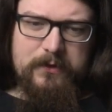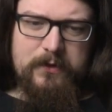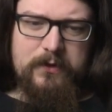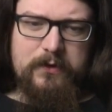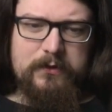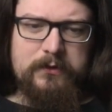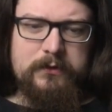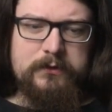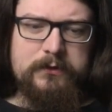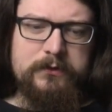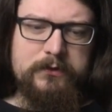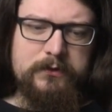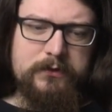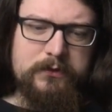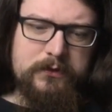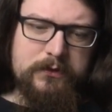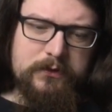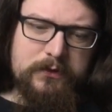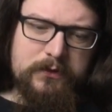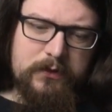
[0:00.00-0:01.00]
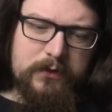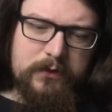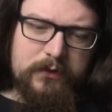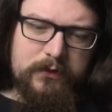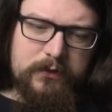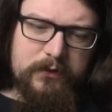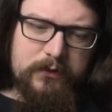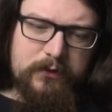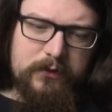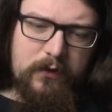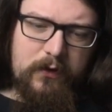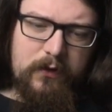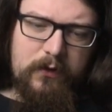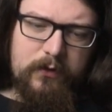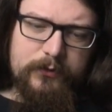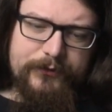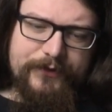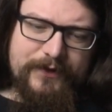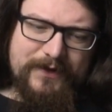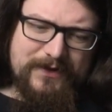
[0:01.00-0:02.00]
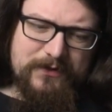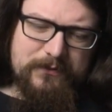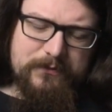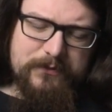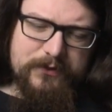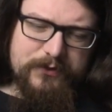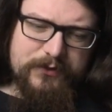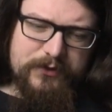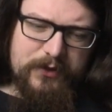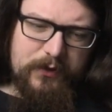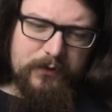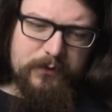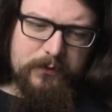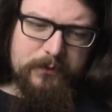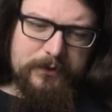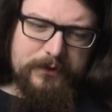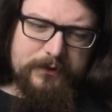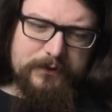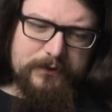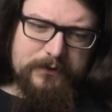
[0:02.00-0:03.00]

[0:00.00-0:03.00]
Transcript: not holding out much hope.